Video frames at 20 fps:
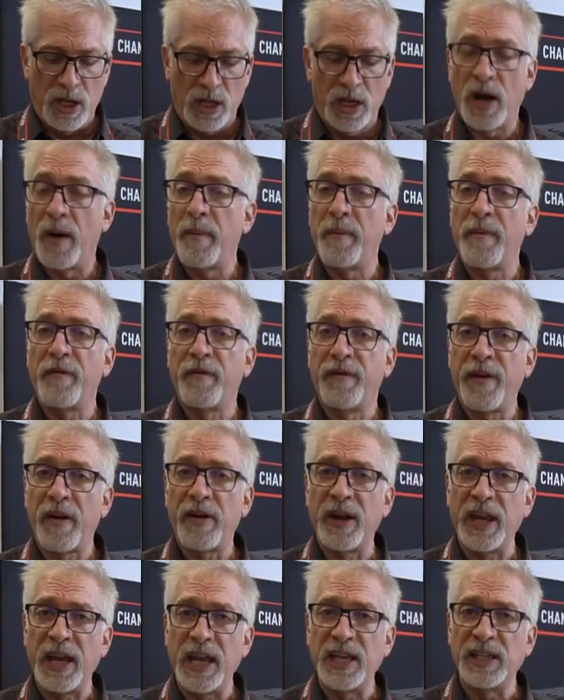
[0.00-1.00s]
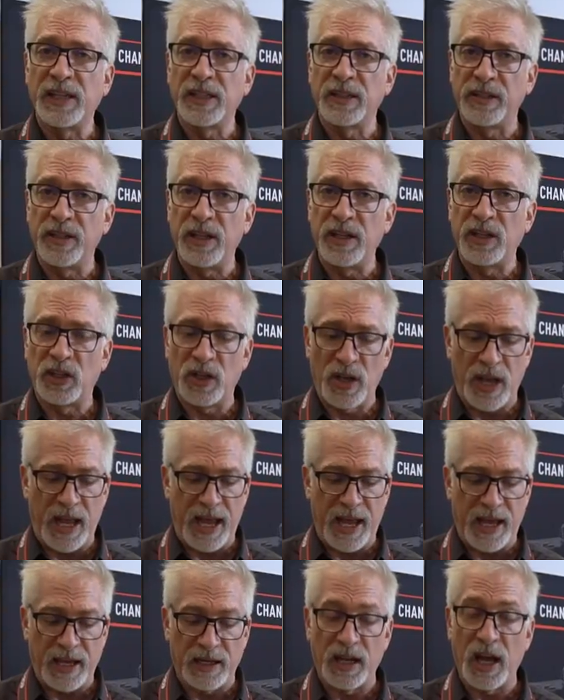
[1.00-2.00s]
come very easily to
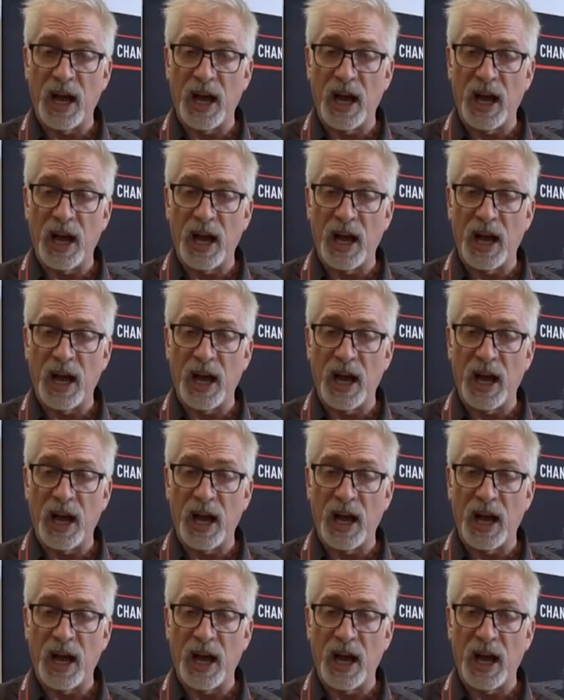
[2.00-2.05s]
hand.